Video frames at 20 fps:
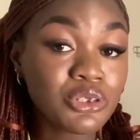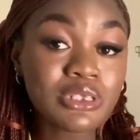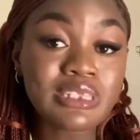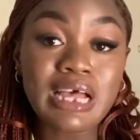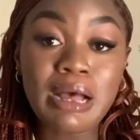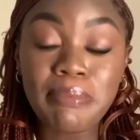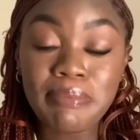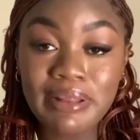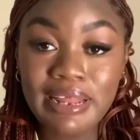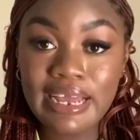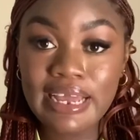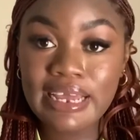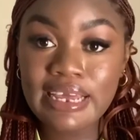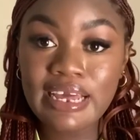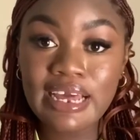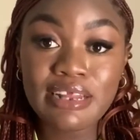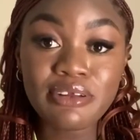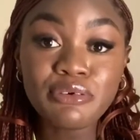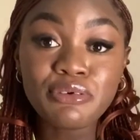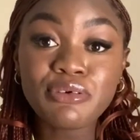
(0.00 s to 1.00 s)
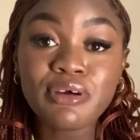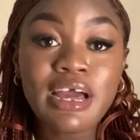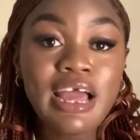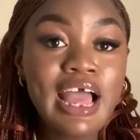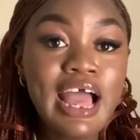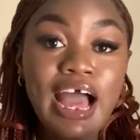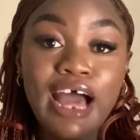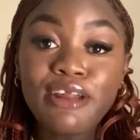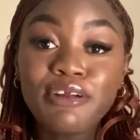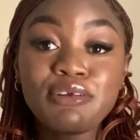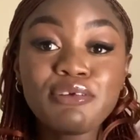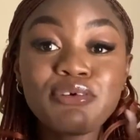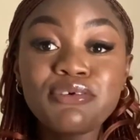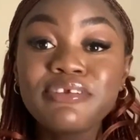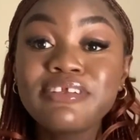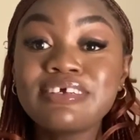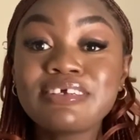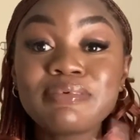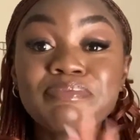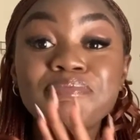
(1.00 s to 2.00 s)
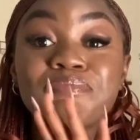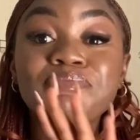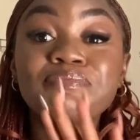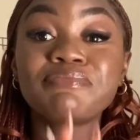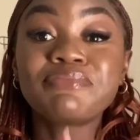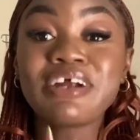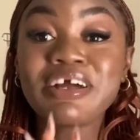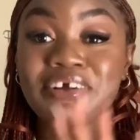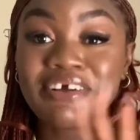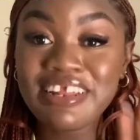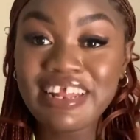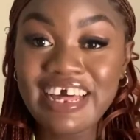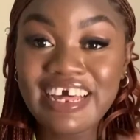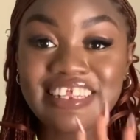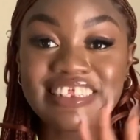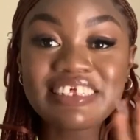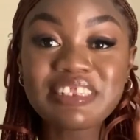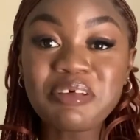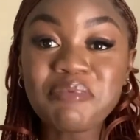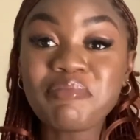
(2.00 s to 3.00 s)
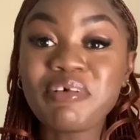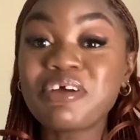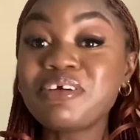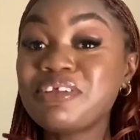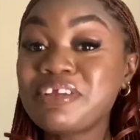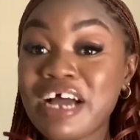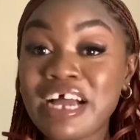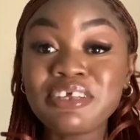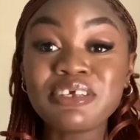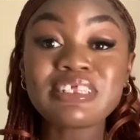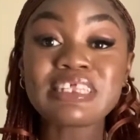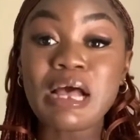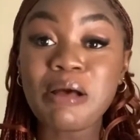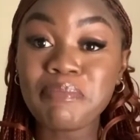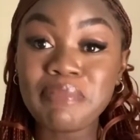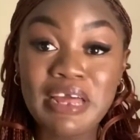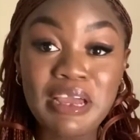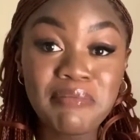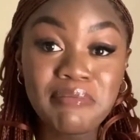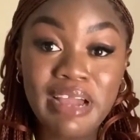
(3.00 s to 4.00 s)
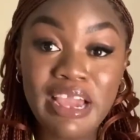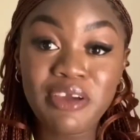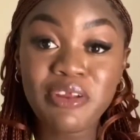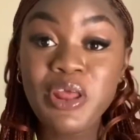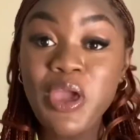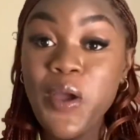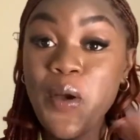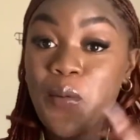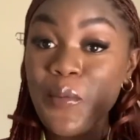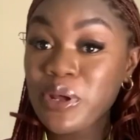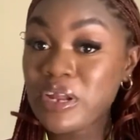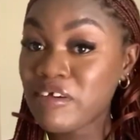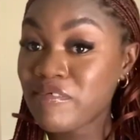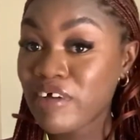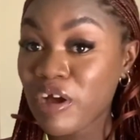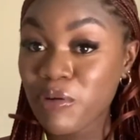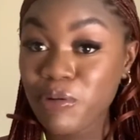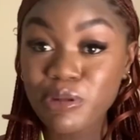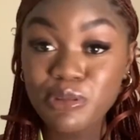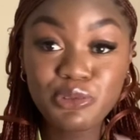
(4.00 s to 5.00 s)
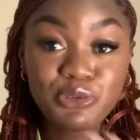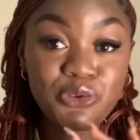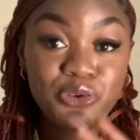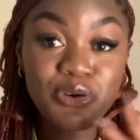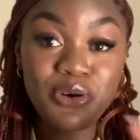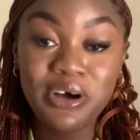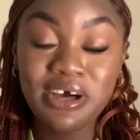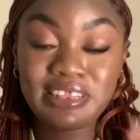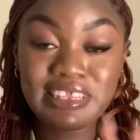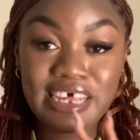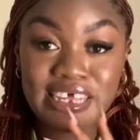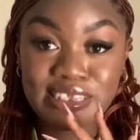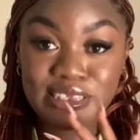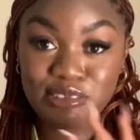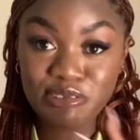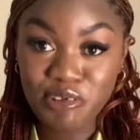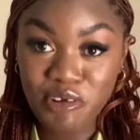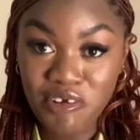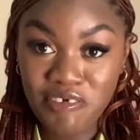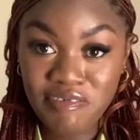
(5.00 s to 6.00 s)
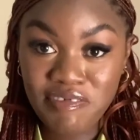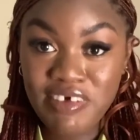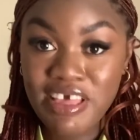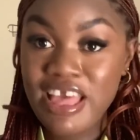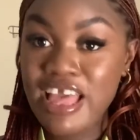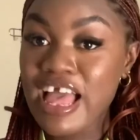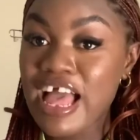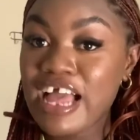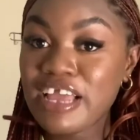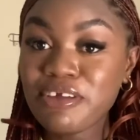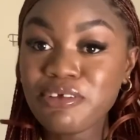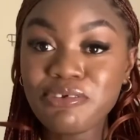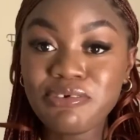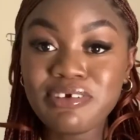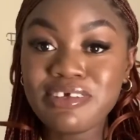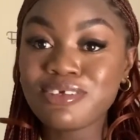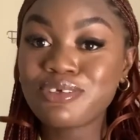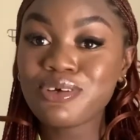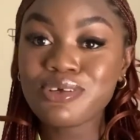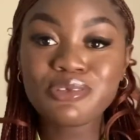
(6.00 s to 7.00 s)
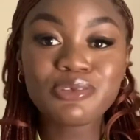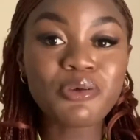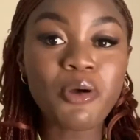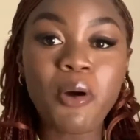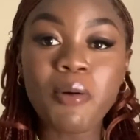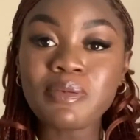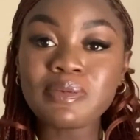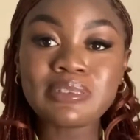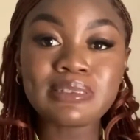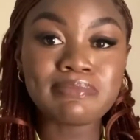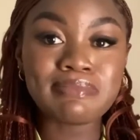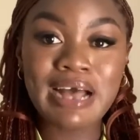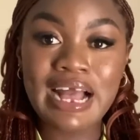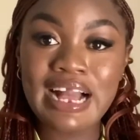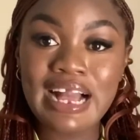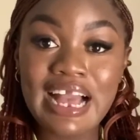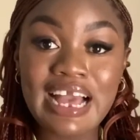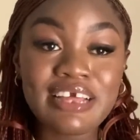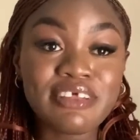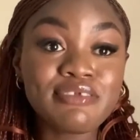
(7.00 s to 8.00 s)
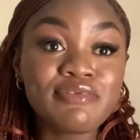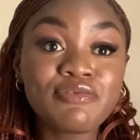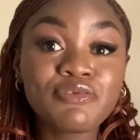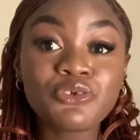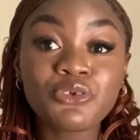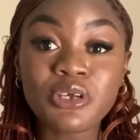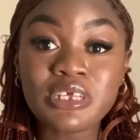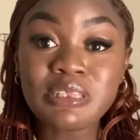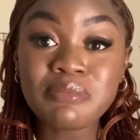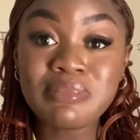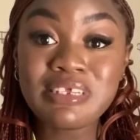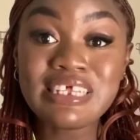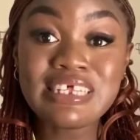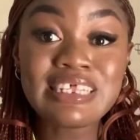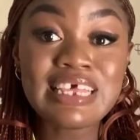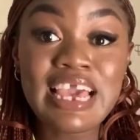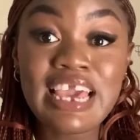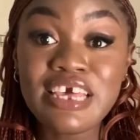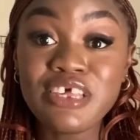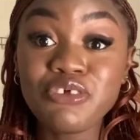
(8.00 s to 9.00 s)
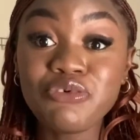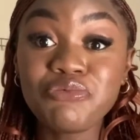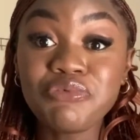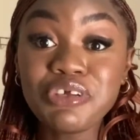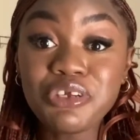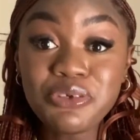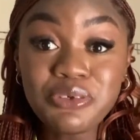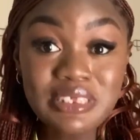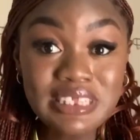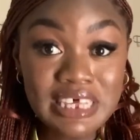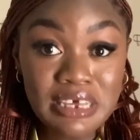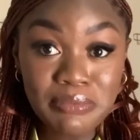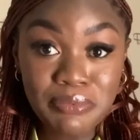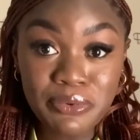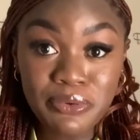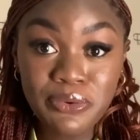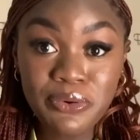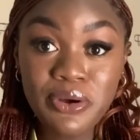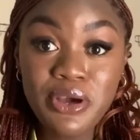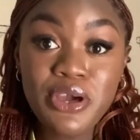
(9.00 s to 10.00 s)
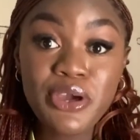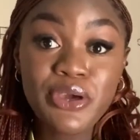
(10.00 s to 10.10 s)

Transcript: Just apply. I don't know the regular this thing, but I just apply mine whenever I want to go out and stuff, and it just comes back. And trust me, this hair is reusable.